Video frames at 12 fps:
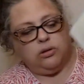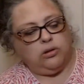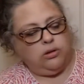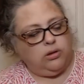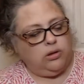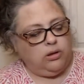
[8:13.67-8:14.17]

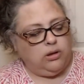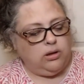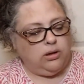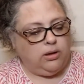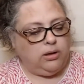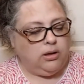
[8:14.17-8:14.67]

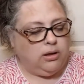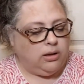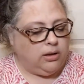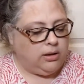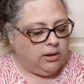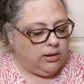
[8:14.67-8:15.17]

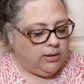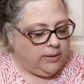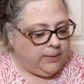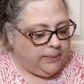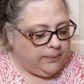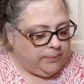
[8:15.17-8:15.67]

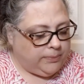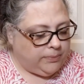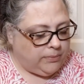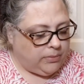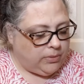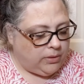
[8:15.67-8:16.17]

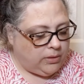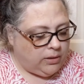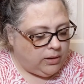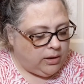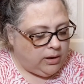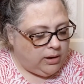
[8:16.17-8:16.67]

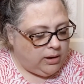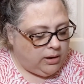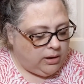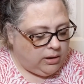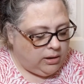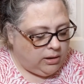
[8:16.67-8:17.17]

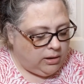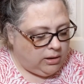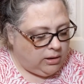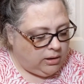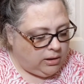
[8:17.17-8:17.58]
(no one is talking)